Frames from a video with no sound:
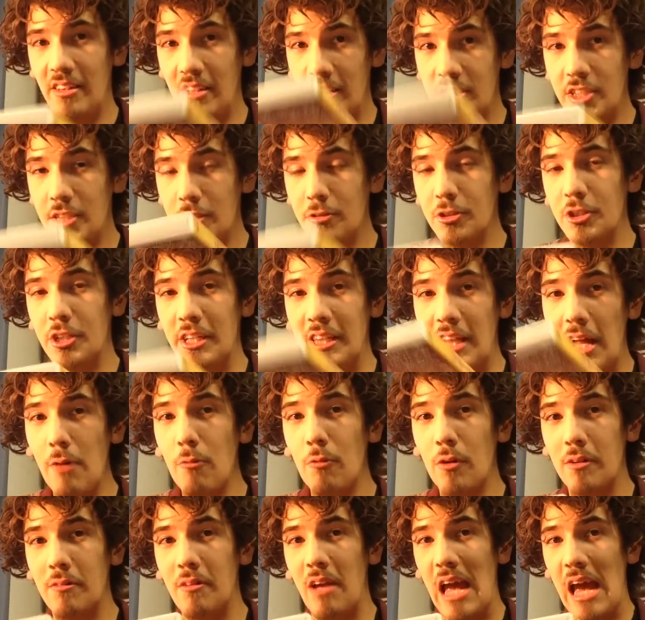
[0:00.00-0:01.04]
Seriously, that
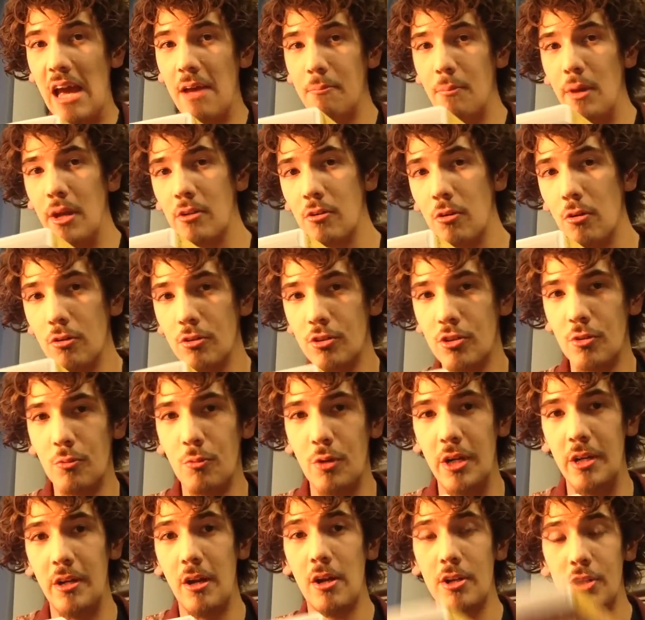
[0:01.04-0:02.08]
one had better also
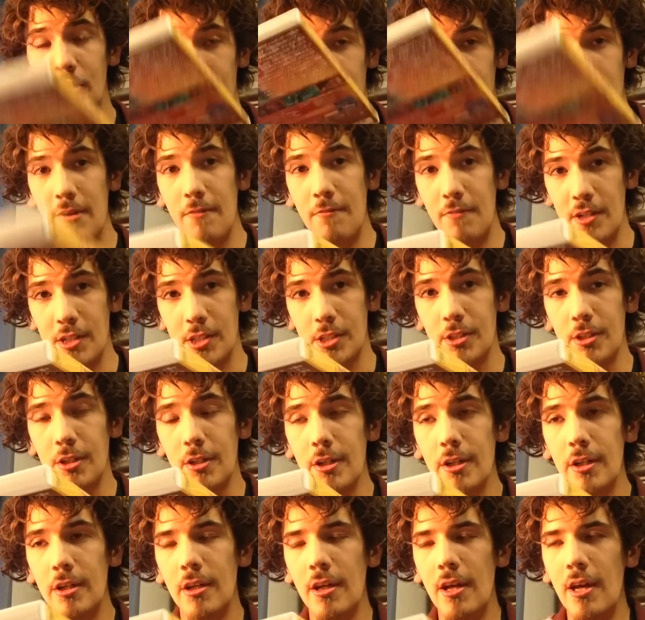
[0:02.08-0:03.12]
win an Oscar if it's
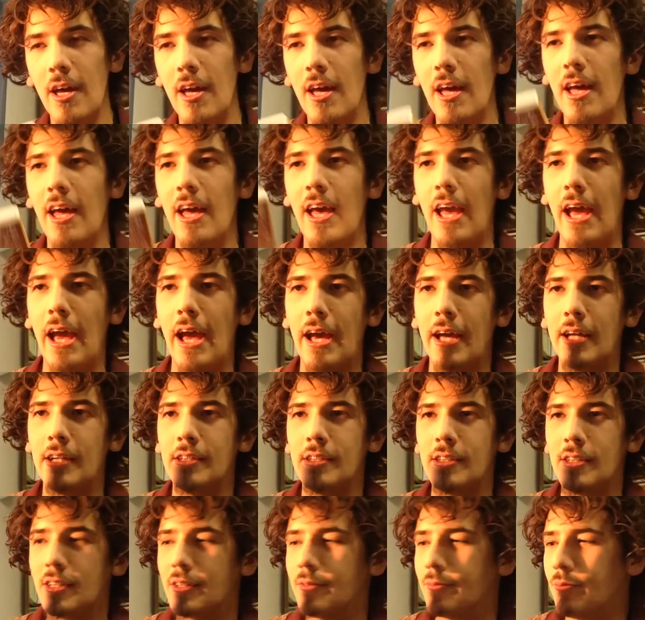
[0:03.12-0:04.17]
good.
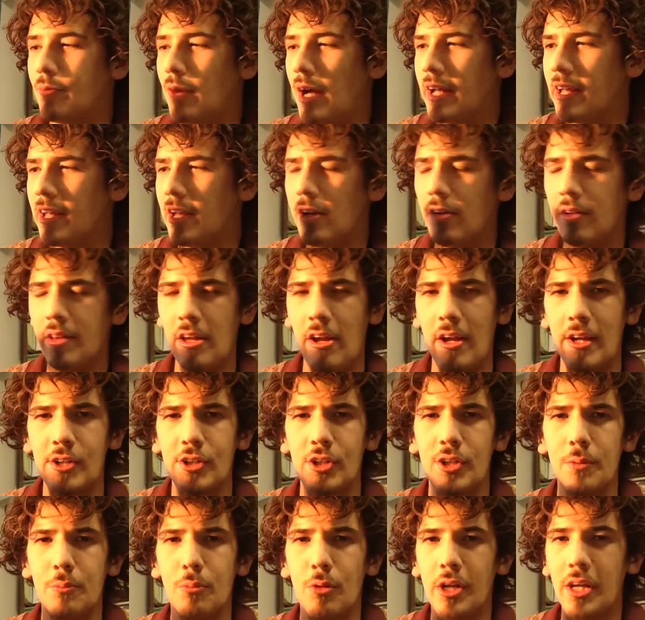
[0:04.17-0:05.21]
And I hear they're
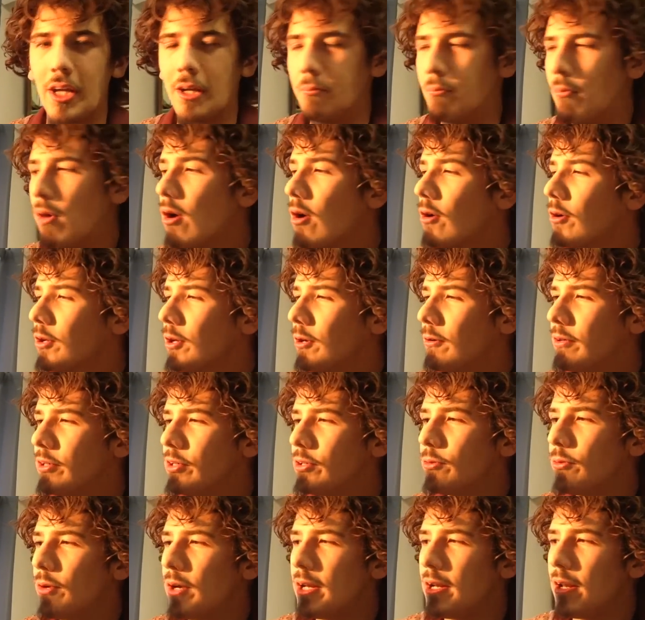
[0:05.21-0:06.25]
actually bringing Mario
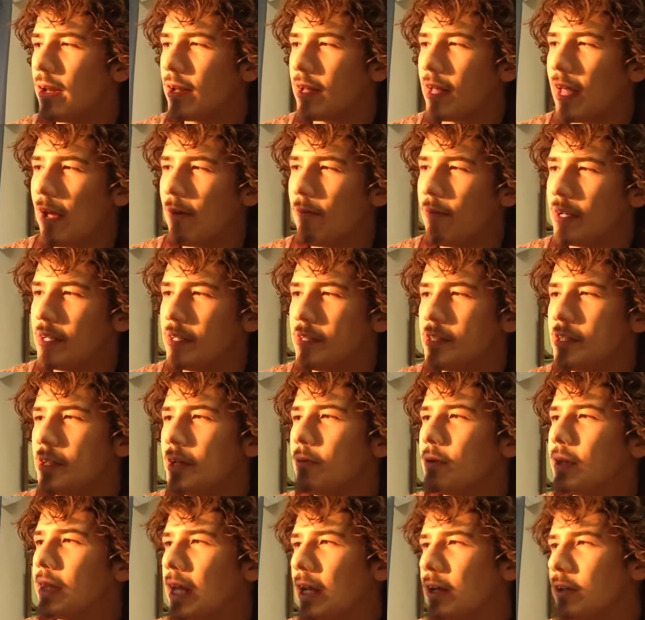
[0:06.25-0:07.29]
into it. I can't wait to see
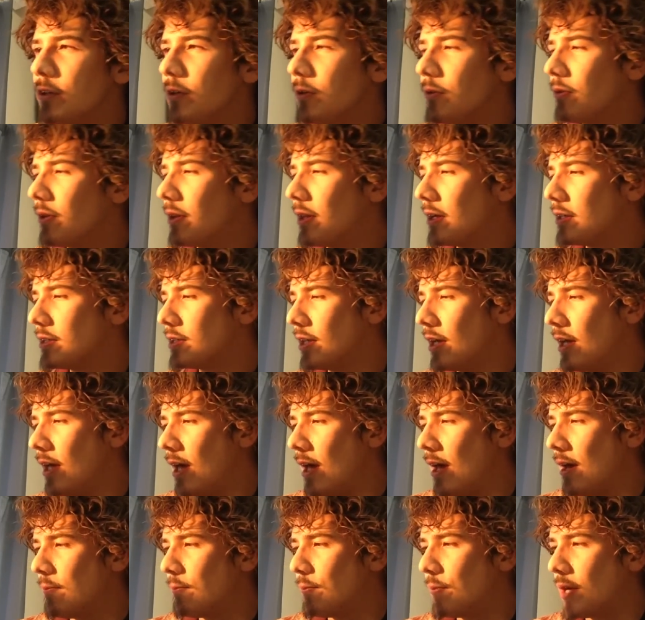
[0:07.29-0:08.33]
what they do with it.
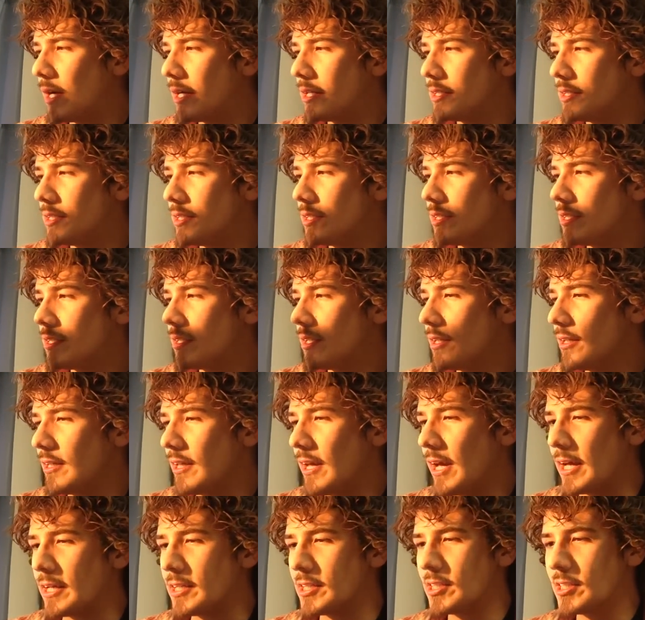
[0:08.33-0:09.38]
But
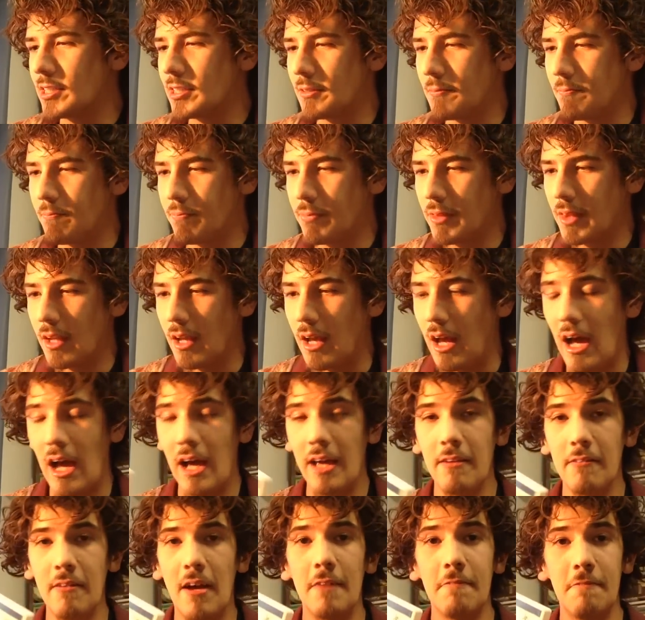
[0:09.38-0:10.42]
yes,
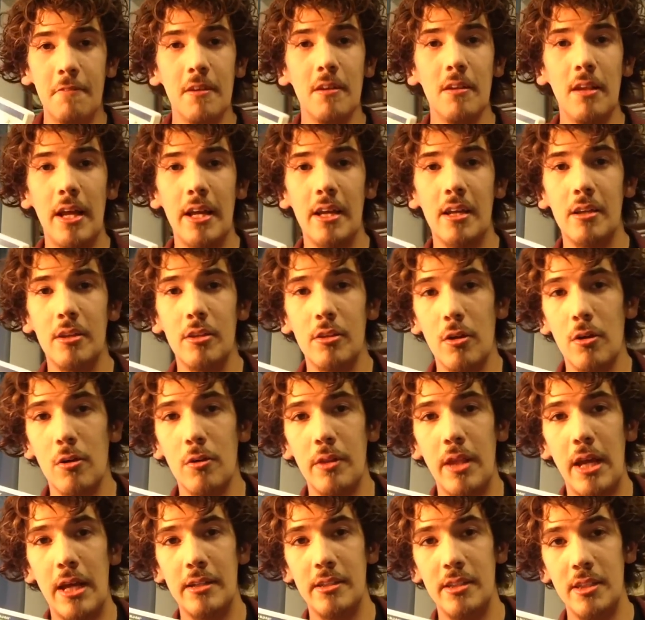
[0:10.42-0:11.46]
I feel like, though,
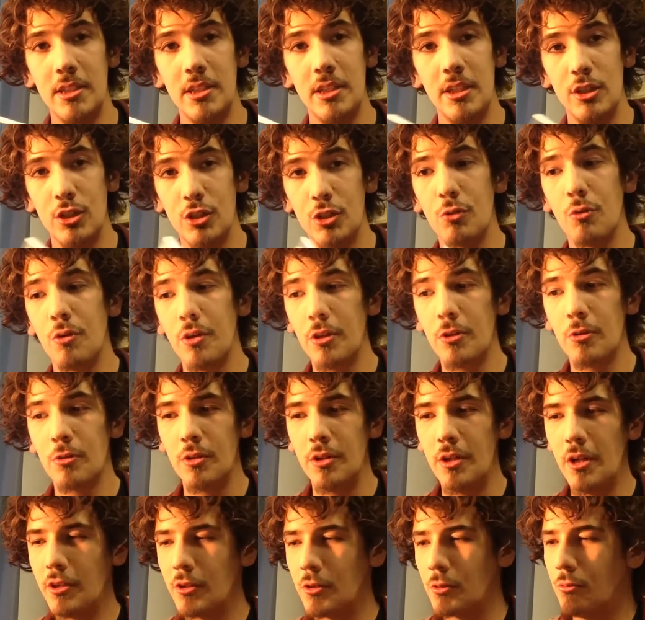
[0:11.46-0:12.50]
that Disney is going through
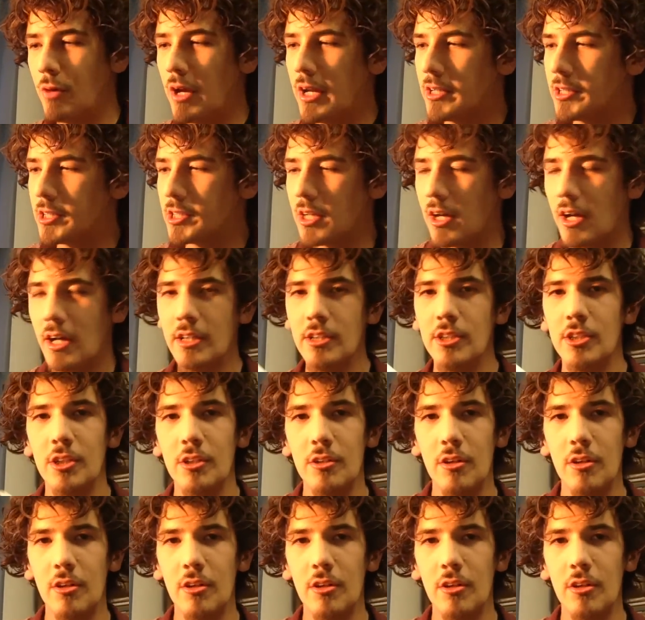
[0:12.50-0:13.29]
another renaissance.